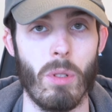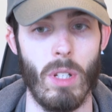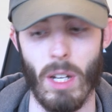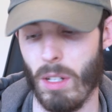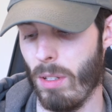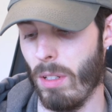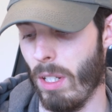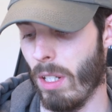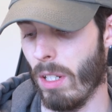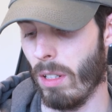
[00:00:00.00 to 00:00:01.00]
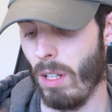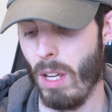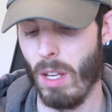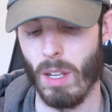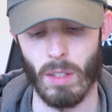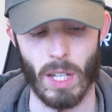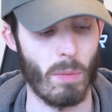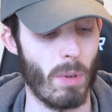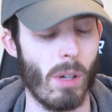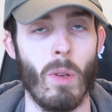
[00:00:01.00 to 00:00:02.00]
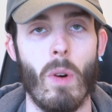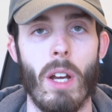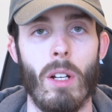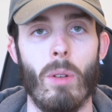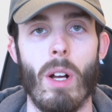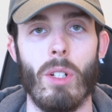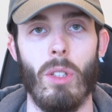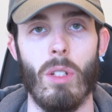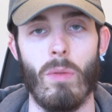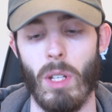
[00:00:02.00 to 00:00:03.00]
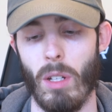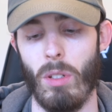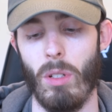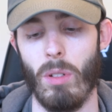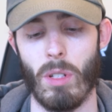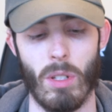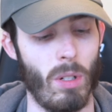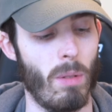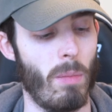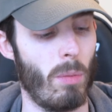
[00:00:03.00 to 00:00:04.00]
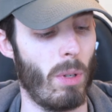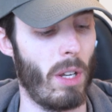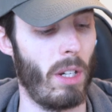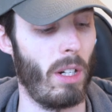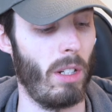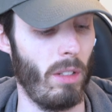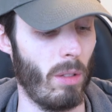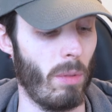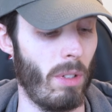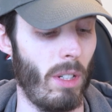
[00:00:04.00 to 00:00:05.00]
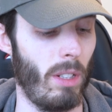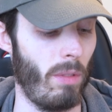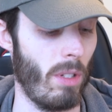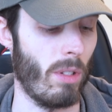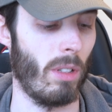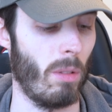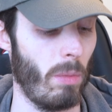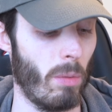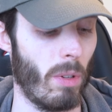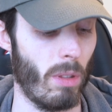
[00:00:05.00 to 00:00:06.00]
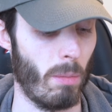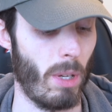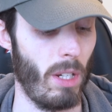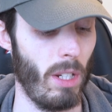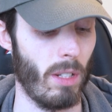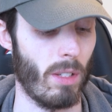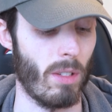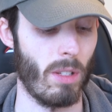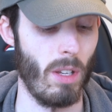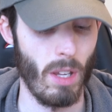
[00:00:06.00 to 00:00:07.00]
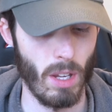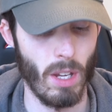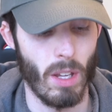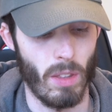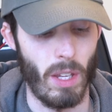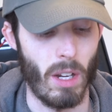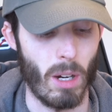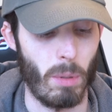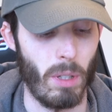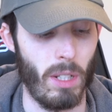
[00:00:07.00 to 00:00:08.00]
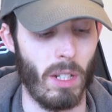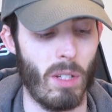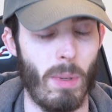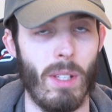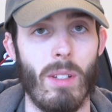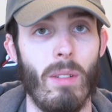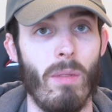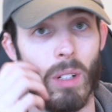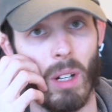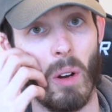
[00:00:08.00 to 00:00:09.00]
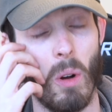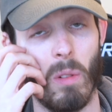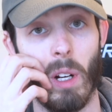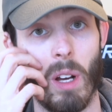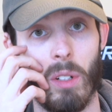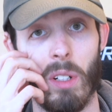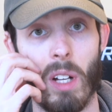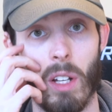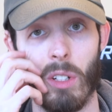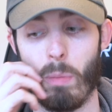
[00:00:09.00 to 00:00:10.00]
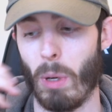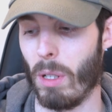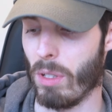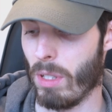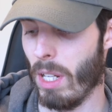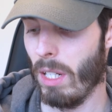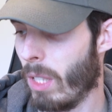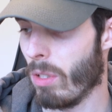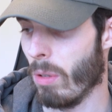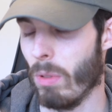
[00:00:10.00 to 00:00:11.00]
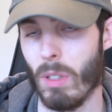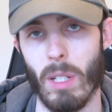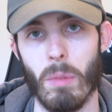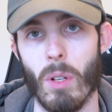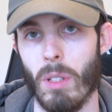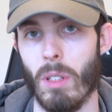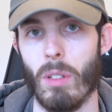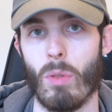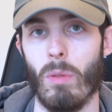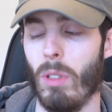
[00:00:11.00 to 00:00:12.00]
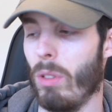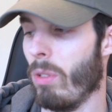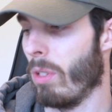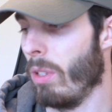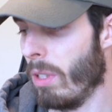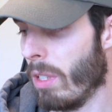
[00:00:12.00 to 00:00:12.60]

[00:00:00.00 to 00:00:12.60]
sticks, and that's probably why you're watching this video too, is because you're a mobile hunter and you're wondering if these are going to be worth the money, because they are pretty expensive. They're over $100 per stick. So we'll keep going in this review so you can